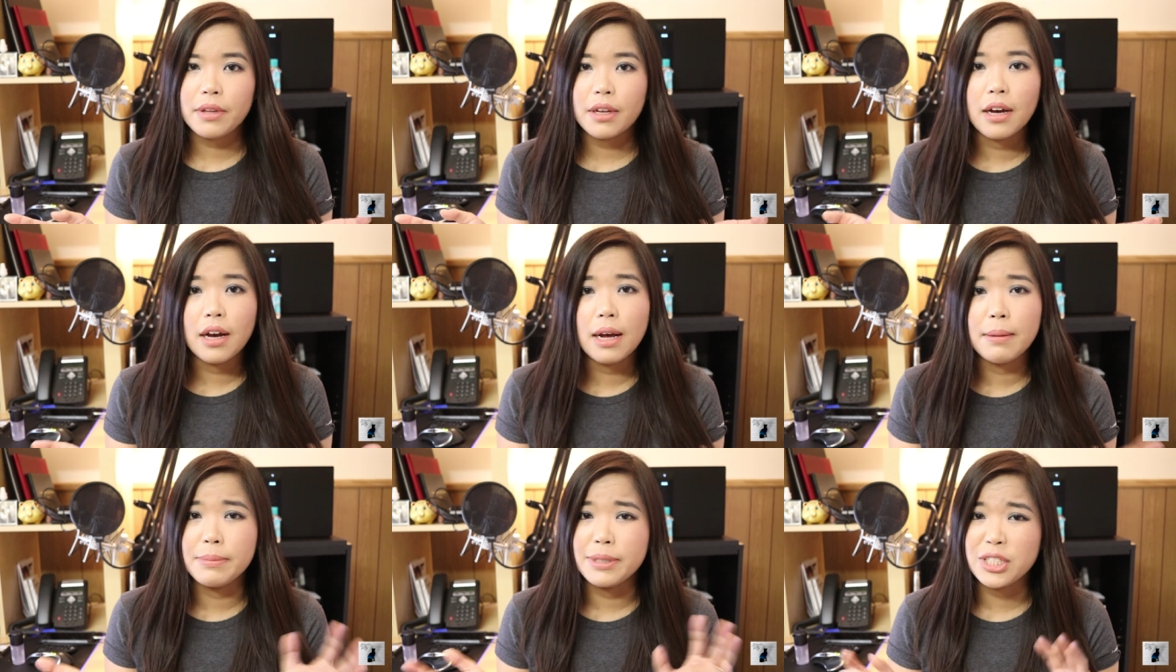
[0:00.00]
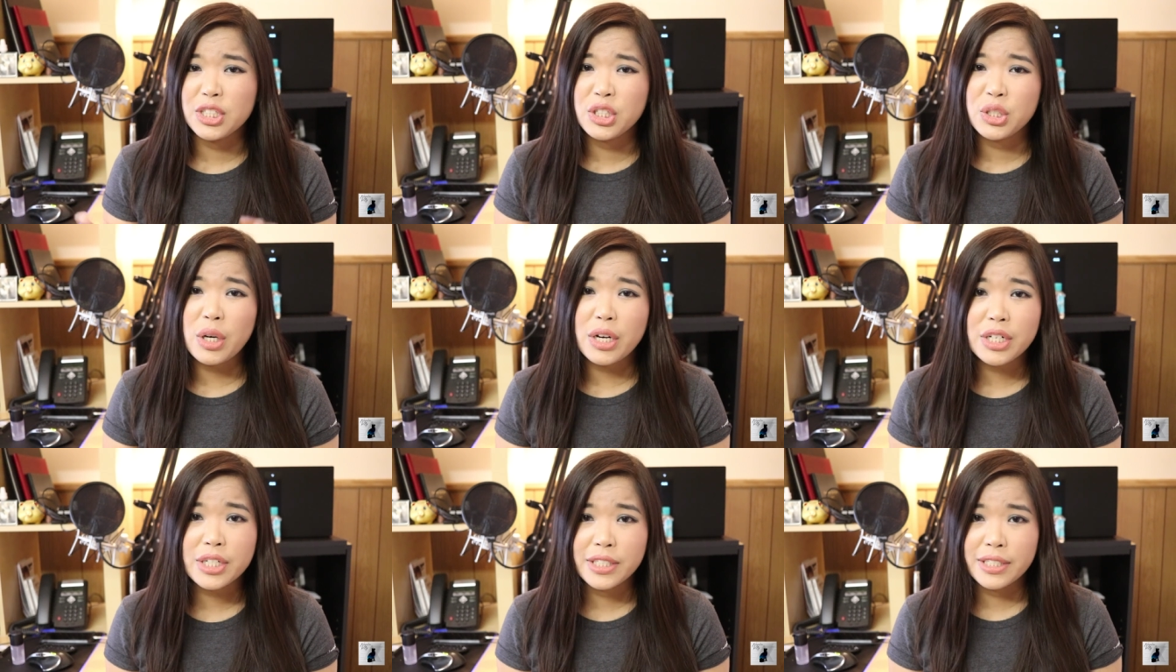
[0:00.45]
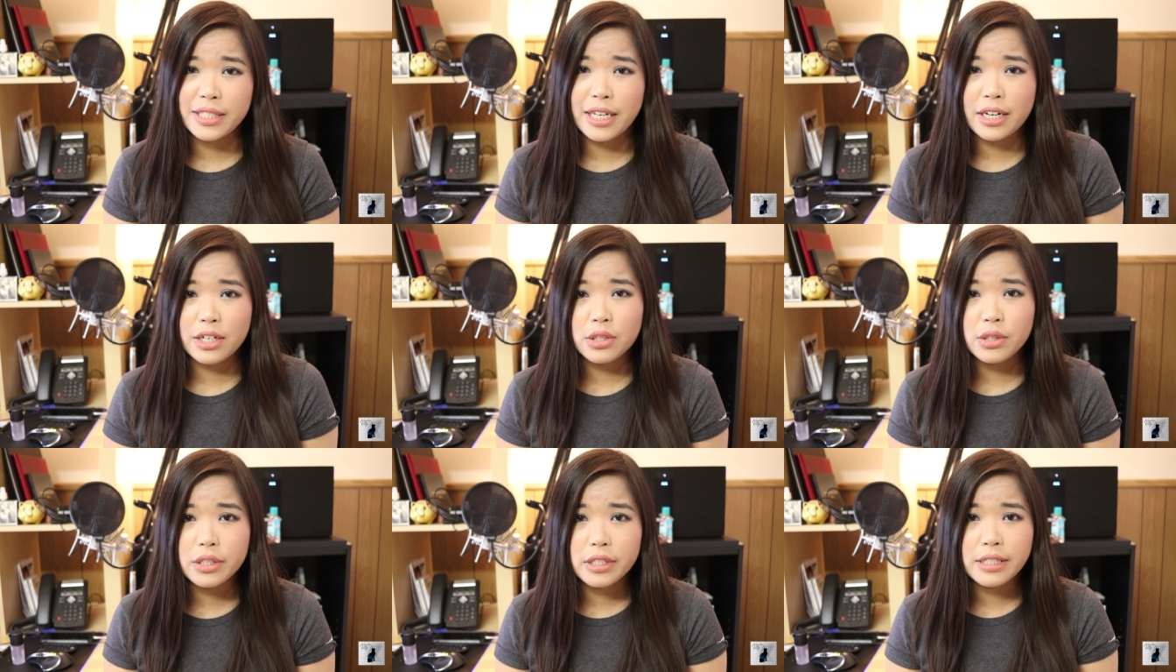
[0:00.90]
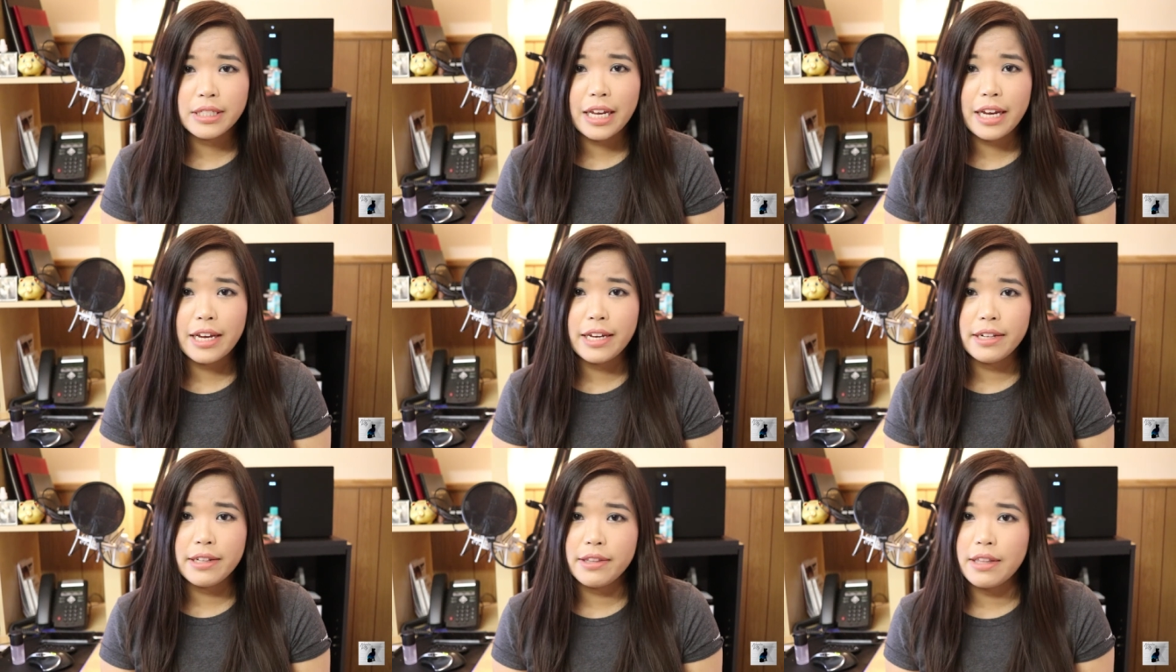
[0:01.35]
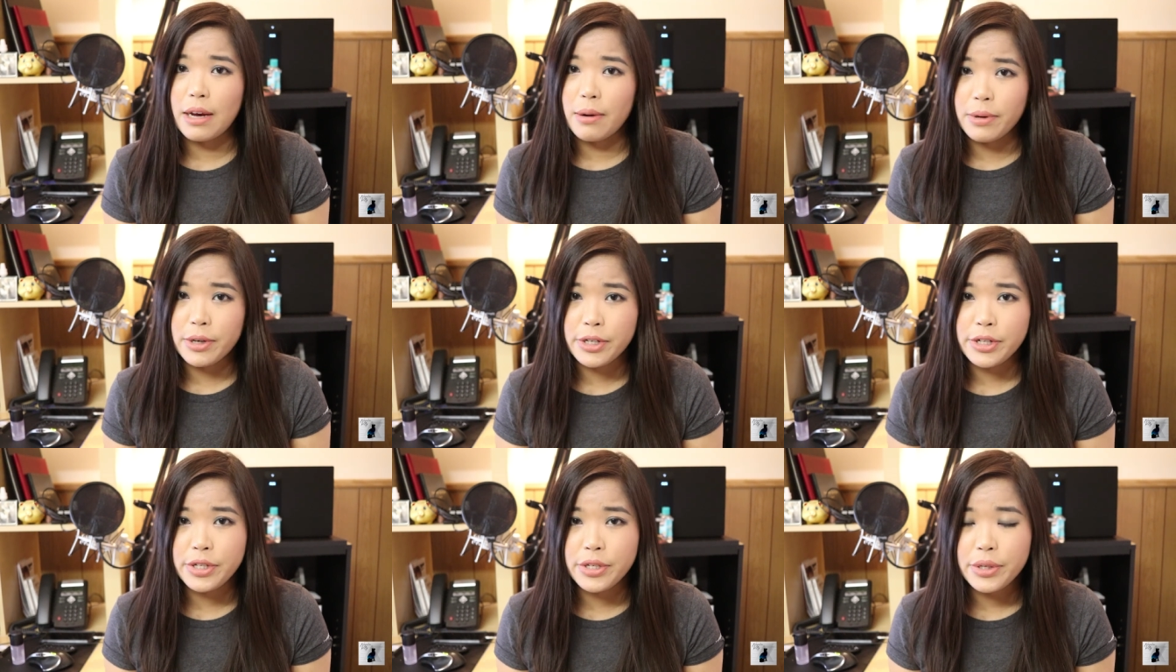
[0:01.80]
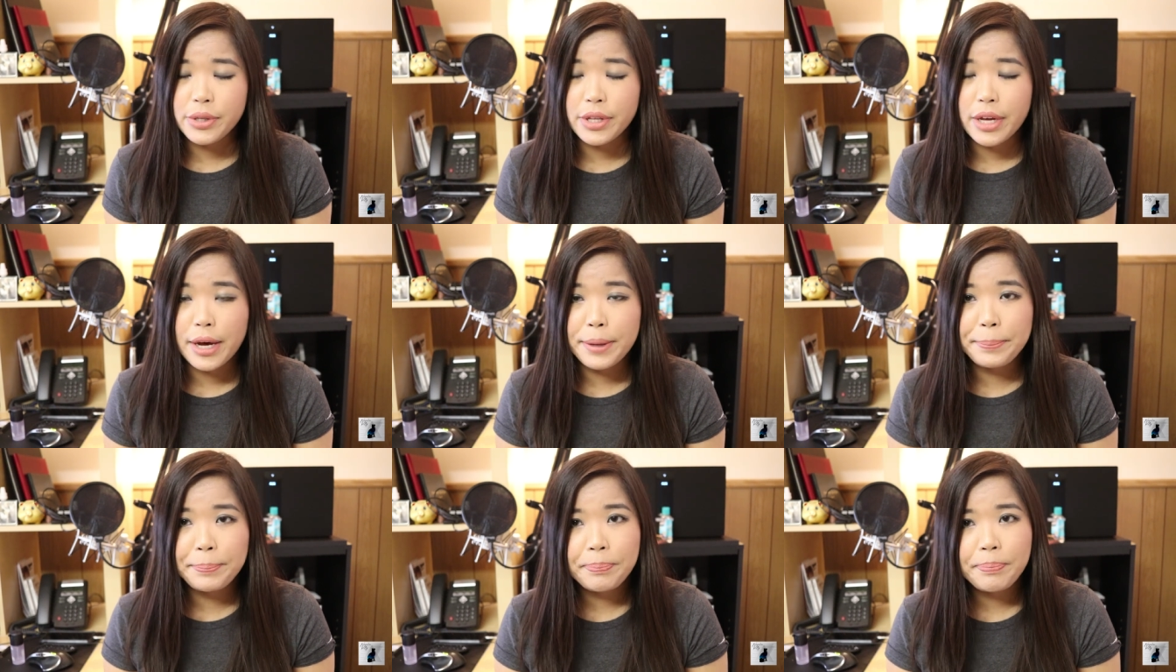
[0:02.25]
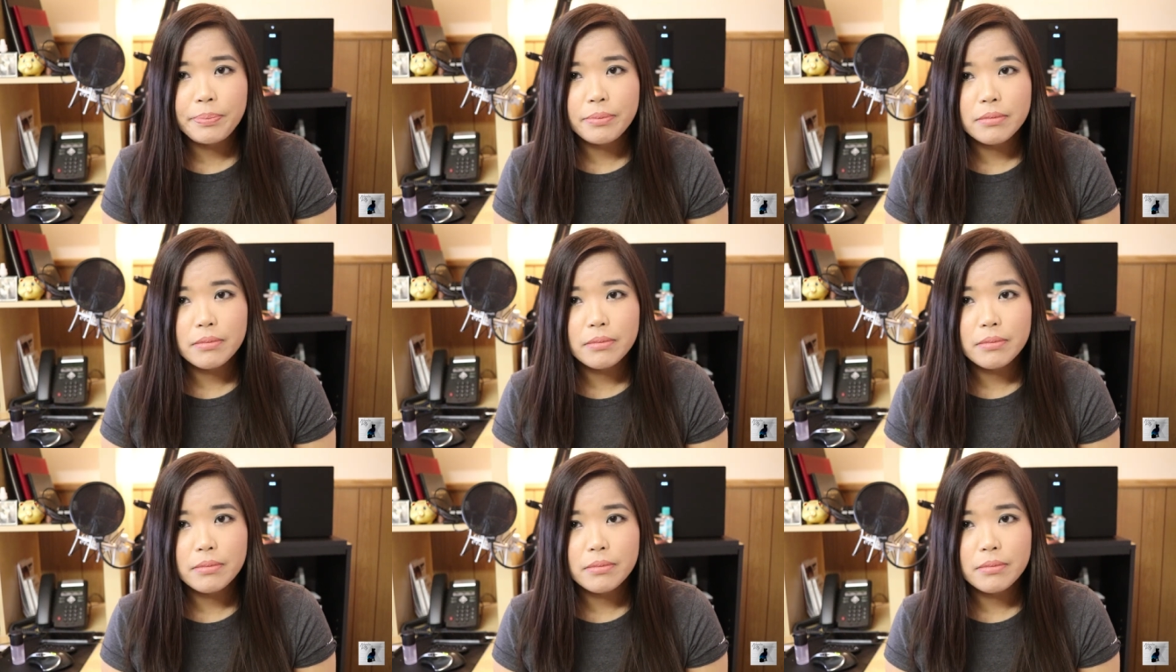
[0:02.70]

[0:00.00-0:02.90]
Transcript: um, instructions actually say that we should do that